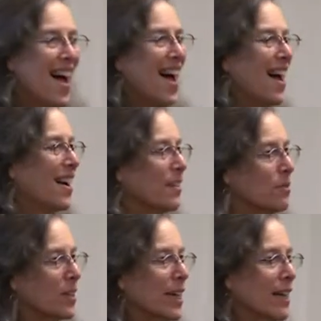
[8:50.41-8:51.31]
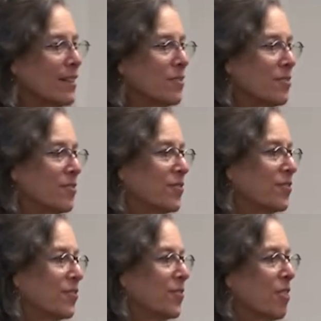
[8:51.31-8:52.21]
Um, we have
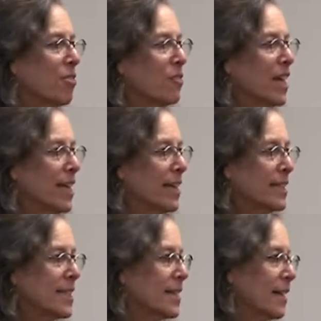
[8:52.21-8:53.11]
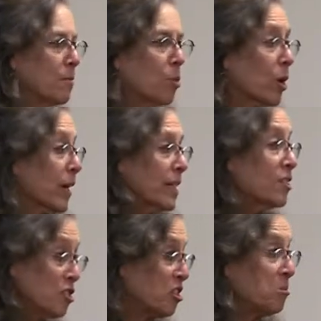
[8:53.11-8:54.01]
three kids and a
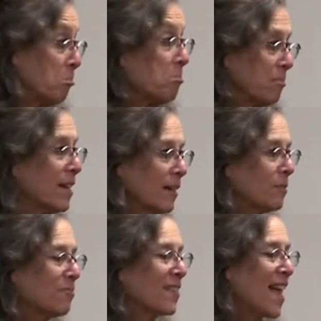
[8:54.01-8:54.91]
mortgage, and you know.